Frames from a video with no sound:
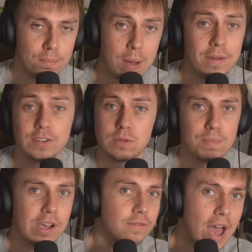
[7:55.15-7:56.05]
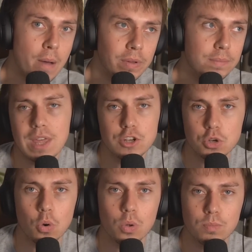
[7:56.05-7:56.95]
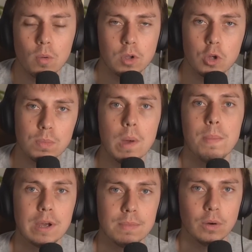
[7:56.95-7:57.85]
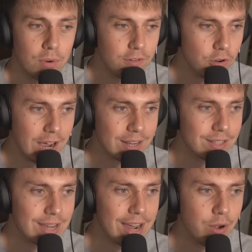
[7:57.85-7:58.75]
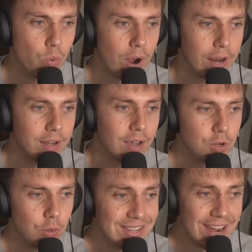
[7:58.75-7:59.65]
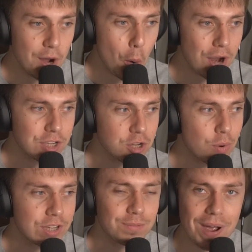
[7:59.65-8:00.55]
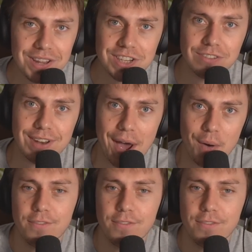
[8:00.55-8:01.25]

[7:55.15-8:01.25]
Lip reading: Maybe if it's a big family, then sure, probably could be a big meal. But if you're getting takeaway, dude, takeaway is so expensive now.